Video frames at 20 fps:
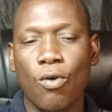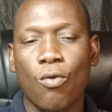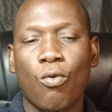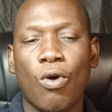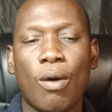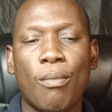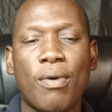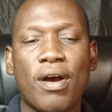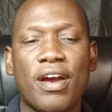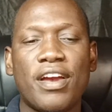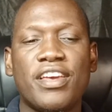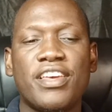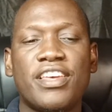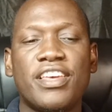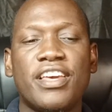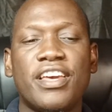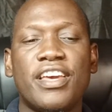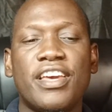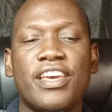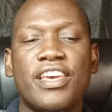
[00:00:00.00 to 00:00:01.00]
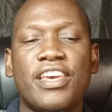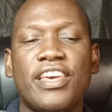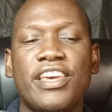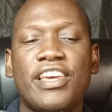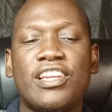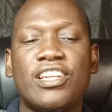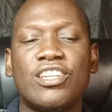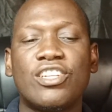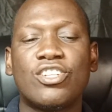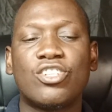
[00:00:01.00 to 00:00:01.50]
whereby
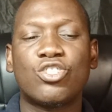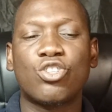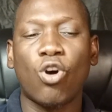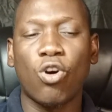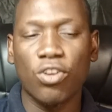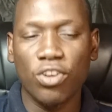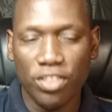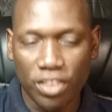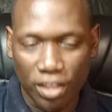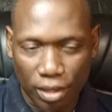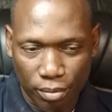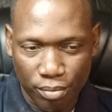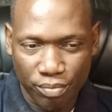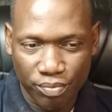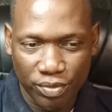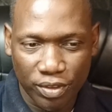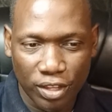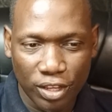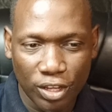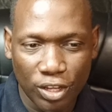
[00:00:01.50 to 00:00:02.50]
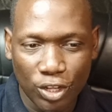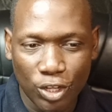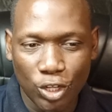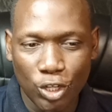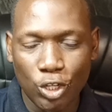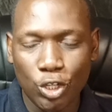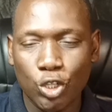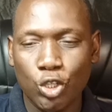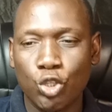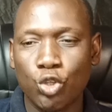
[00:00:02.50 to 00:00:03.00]
he told them
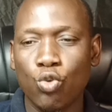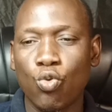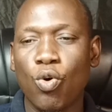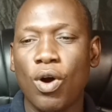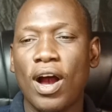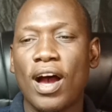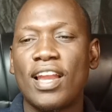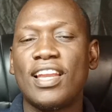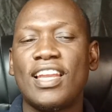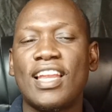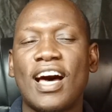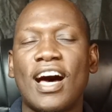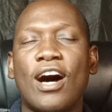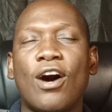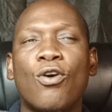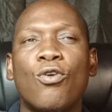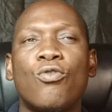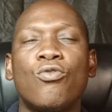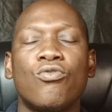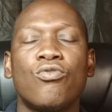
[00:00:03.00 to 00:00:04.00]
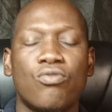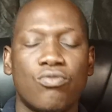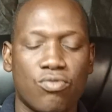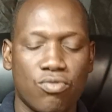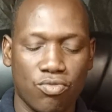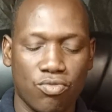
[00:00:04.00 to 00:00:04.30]
to allow